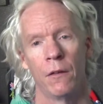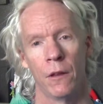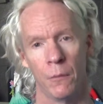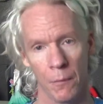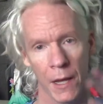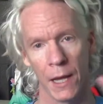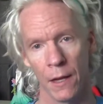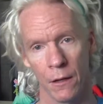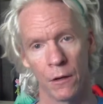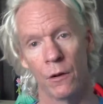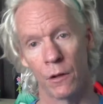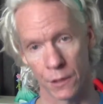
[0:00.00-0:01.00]
the main
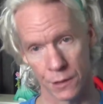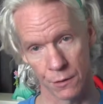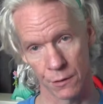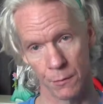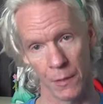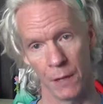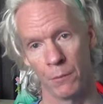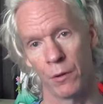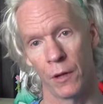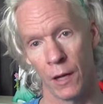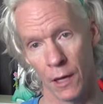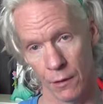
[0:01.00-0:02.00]
hooks or the main
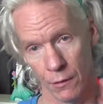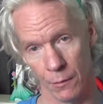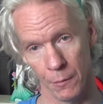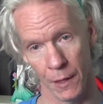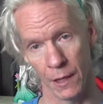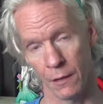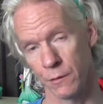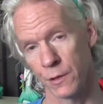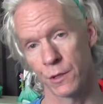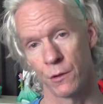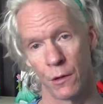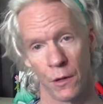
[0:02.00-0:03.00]
plot or the main
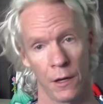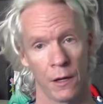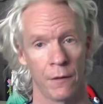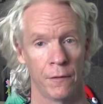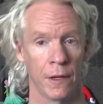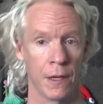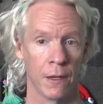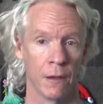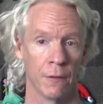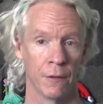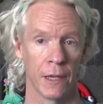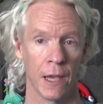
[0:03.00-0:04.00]
story of
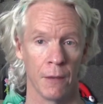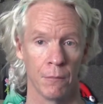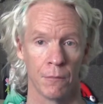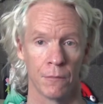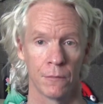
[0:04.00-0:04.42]
a game.